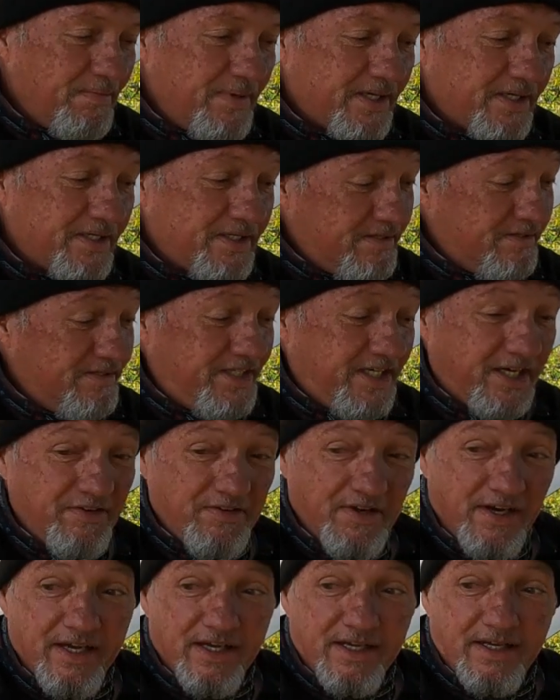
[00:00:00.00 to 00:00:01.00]
But
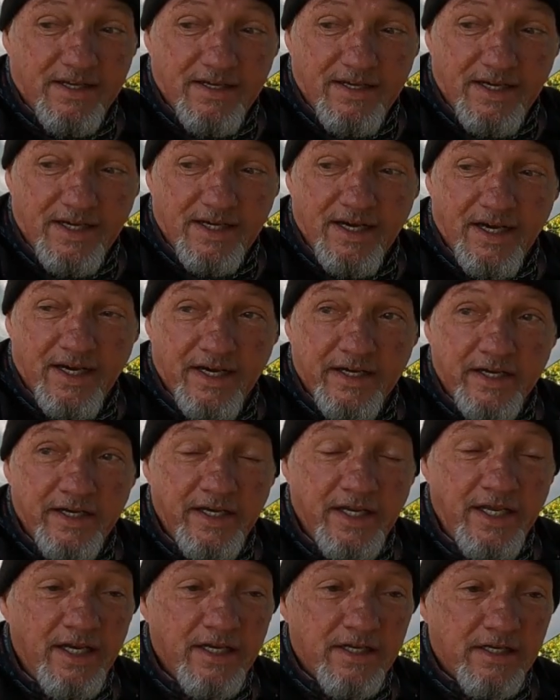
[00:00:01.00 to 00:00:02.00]
generally I kind of
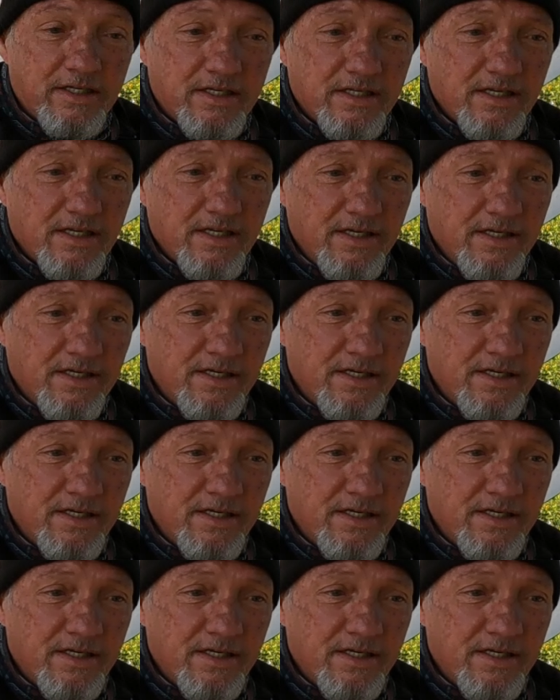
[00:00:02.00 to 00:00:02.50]
need it.